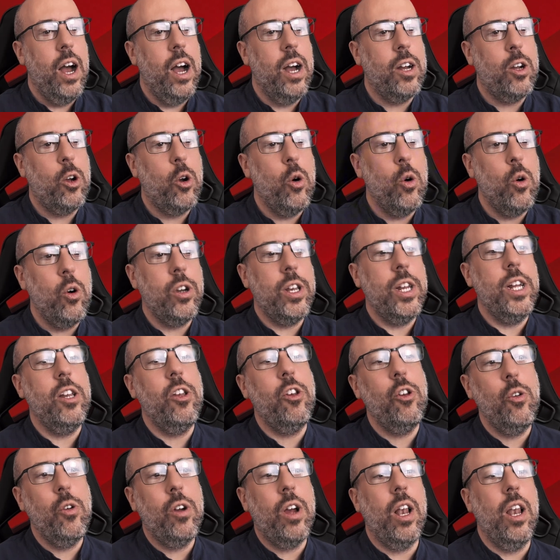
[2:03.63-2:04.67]
According
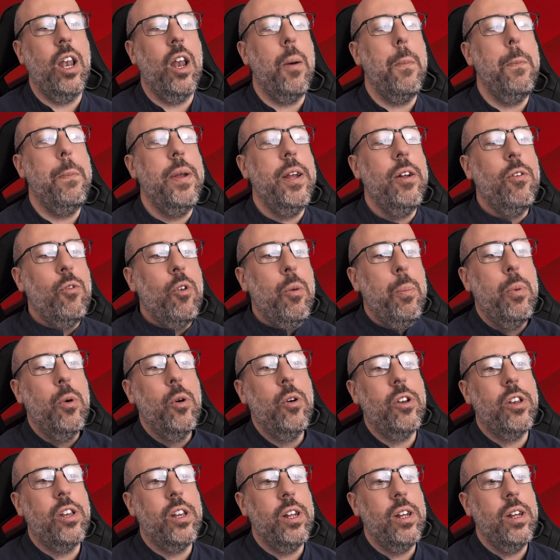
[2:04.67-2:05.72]
to Colombian
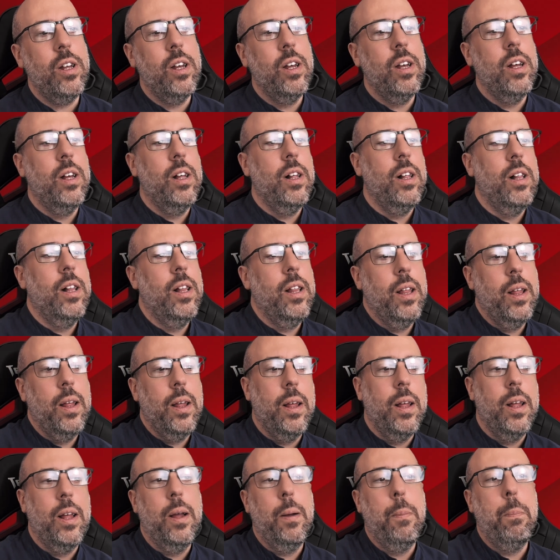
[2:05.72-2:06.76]
reporter
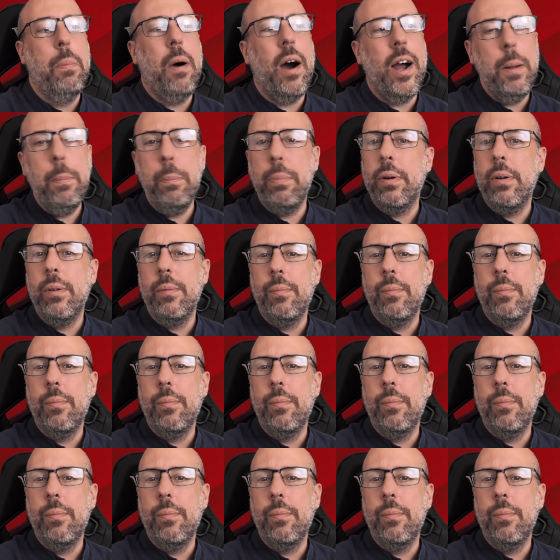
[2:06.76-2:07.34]
Pipe